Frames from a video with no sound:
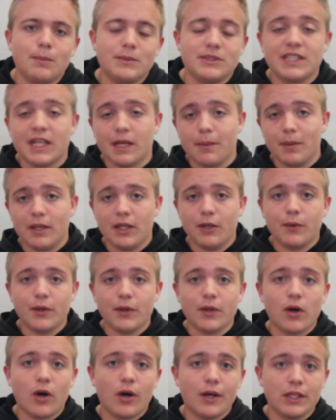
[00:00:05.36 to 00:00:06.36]
is going to be
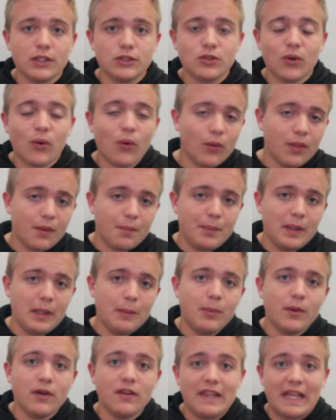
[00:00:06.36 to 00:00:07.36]
regarding to all the
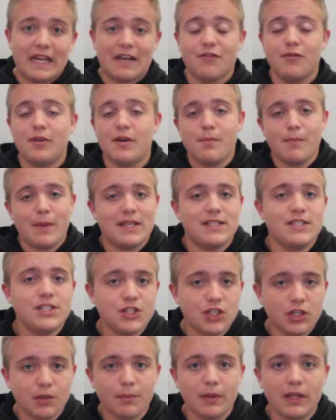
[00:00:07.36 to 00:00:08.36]
people that have been
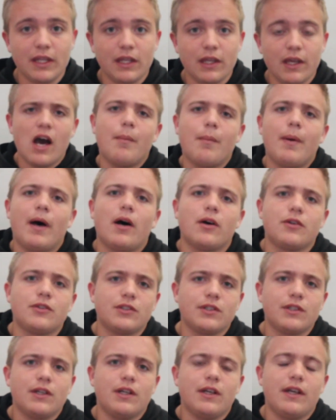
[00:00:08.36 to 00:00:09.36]
messaging me about
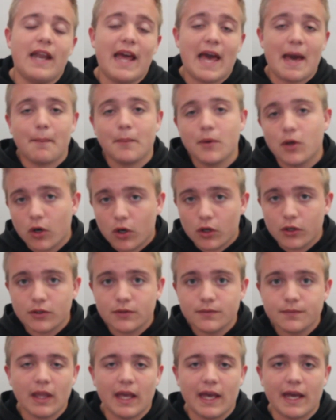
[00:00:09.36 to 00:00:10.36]

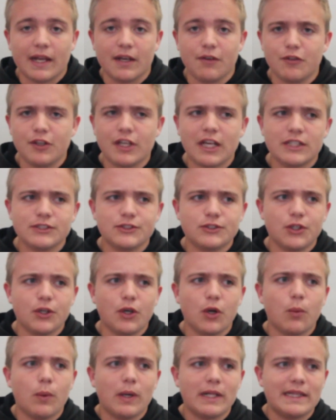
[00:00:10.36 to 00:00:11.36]
Namcon. And if you guys don't
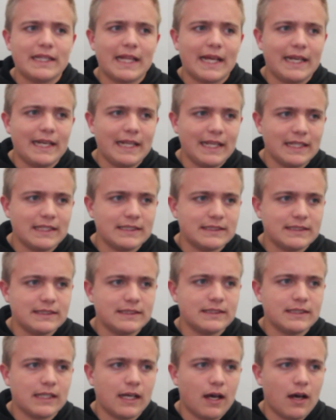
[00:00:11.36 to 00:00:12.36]
know what that
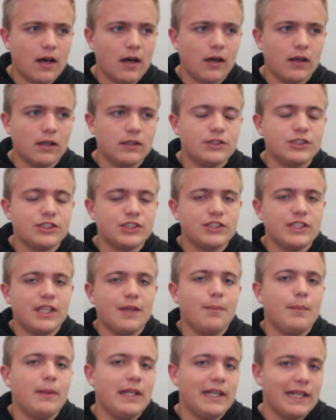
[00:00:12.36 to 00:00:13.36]
is, just
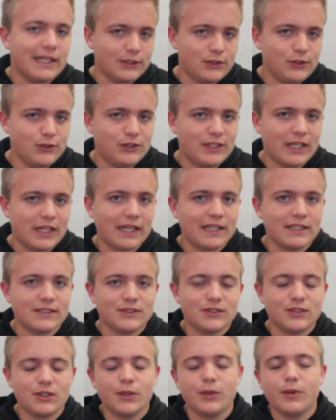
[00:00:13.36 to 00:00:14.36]
give me like 2 seconds.
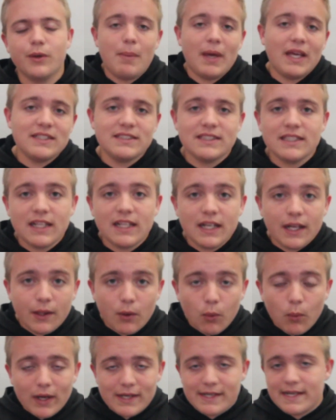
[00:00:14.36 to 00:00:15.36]
So basically
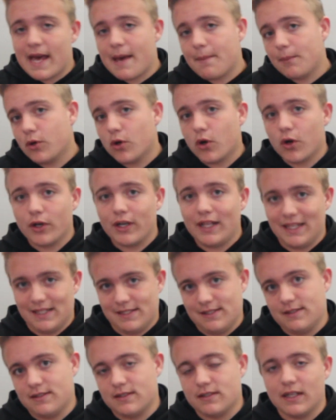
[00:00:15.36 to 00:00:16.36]
what Namcon
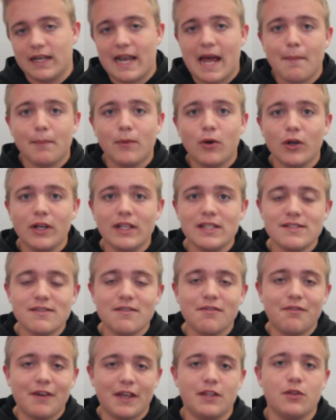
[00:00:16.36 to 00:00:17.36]
is
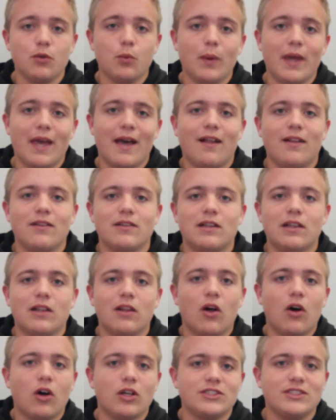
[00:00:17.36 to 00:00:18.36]
an event we held
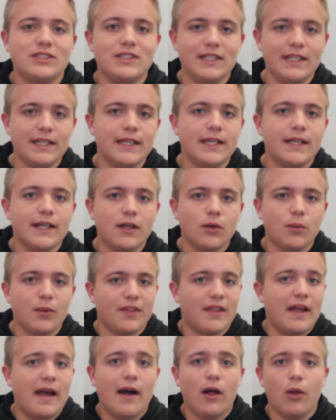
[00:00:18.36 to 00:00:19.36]
last year
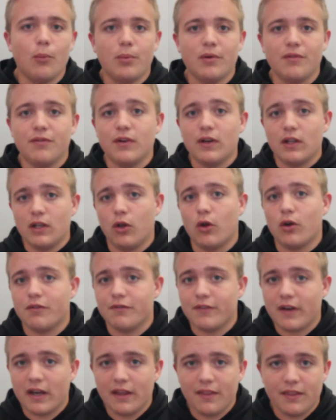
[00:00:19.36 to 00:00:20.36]
with the help of a lot
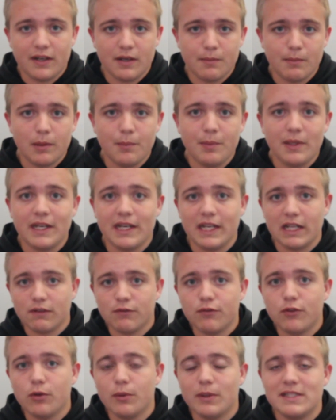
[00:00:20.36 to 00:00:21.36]
of other Namibian
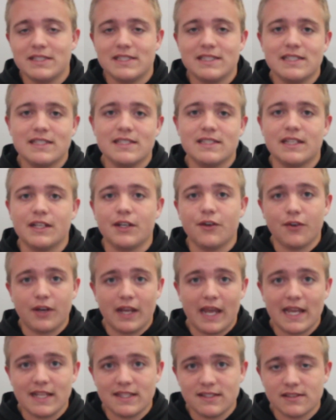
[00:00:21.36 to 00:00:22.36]
influencers and
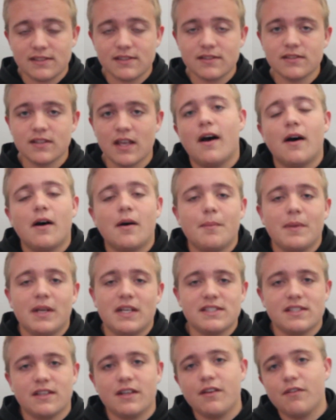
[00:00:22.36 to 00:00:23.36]
creators. It
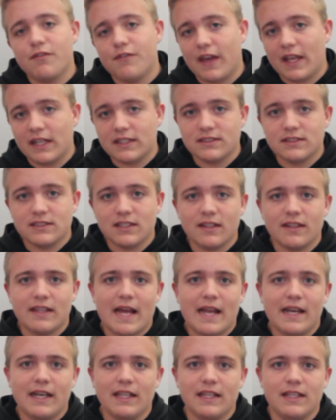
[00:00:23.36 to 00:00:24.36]
is an event
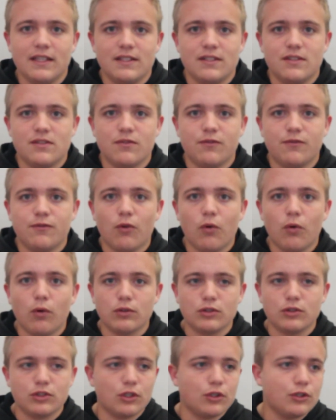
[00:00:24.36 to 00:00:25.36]
that is
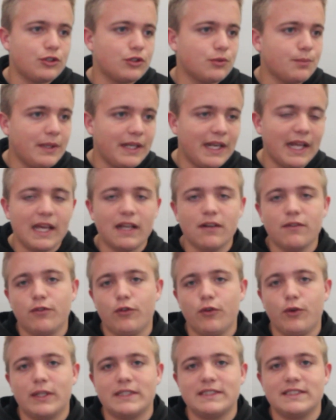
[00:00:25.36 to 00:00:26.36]
for social media
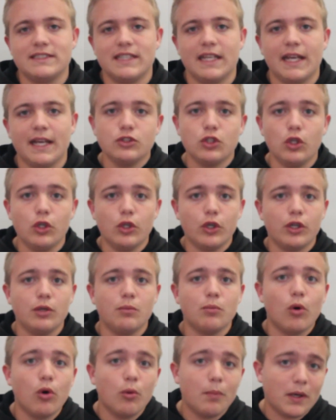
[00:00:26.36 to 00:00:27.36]
influencing, to
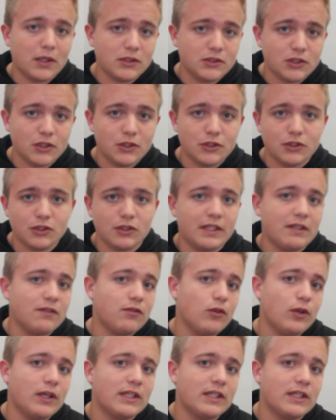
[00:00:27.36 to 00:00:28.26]
learn more about social media